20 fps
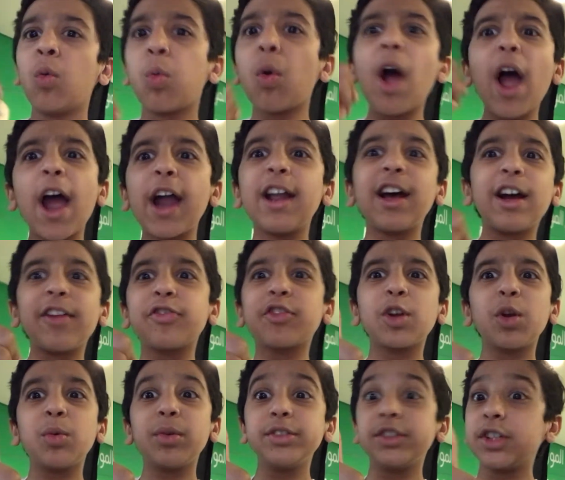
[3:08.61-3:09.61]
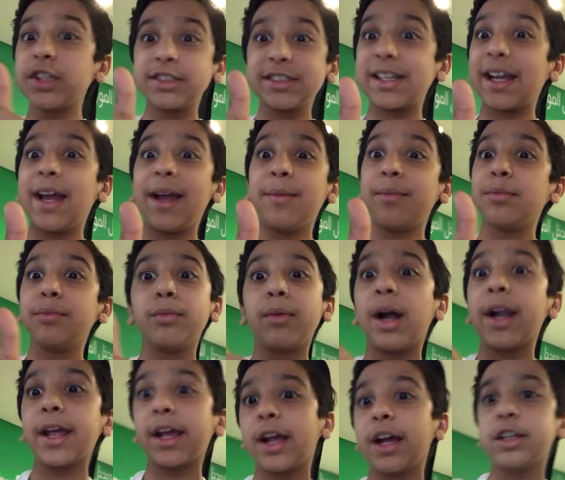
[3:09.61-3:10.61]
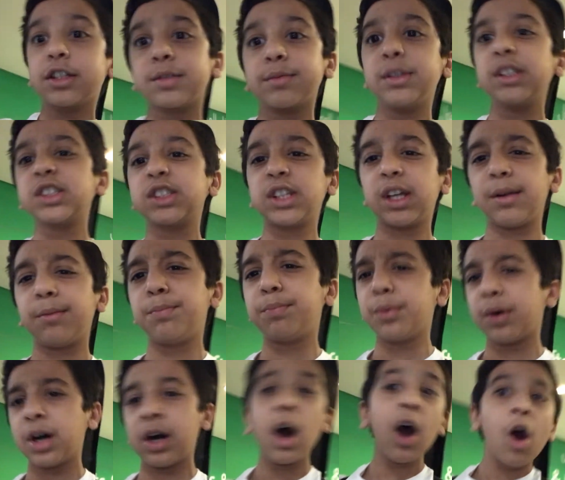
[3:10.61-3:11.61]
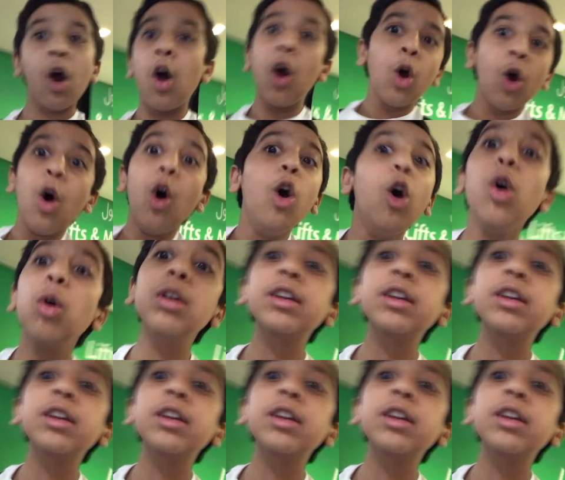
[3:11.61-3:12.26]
right after we just ate money for but who